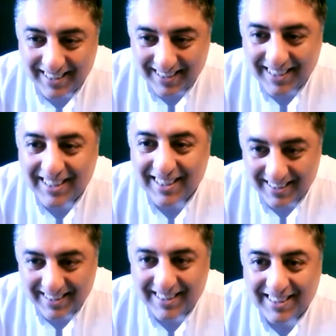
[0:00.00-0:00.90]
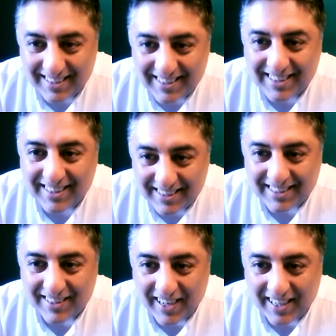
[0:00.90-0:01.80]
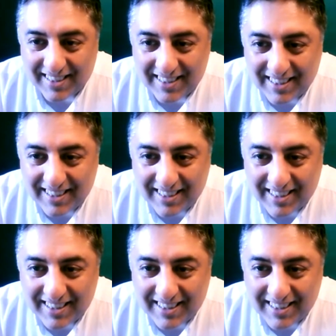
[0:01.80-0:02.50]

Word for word: something scares you a little bit, you know, the, the, first